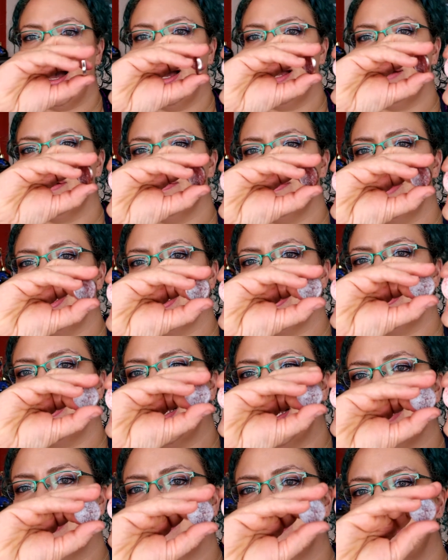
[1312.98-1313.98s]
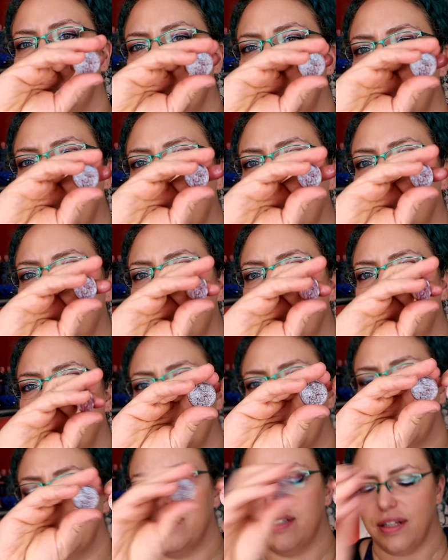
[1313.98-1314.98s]
I don't think that's enough of,
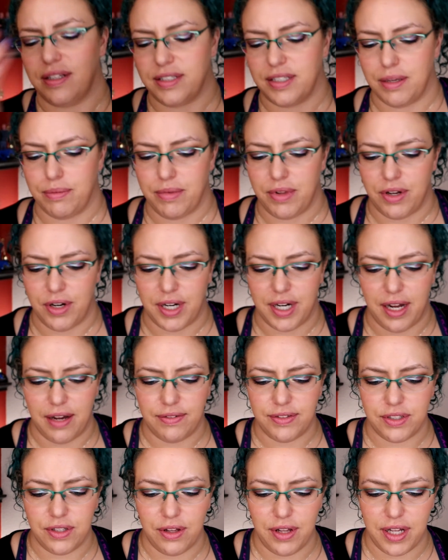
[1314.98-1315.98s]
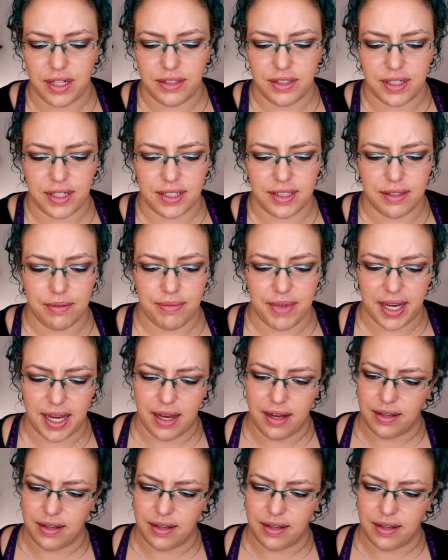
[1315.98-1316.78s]
that's not similar enough. So let's look at something